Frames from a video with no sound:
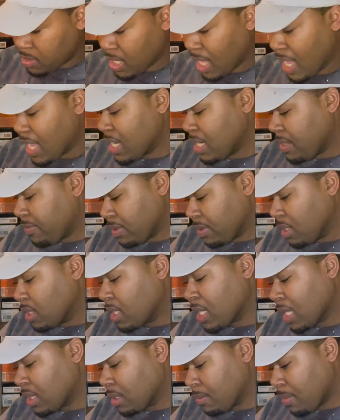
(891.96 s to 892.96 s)
I didn't even look
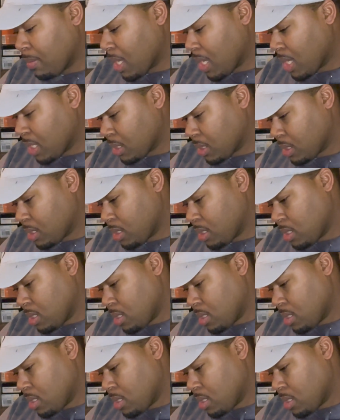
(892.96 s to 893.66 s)
at the box.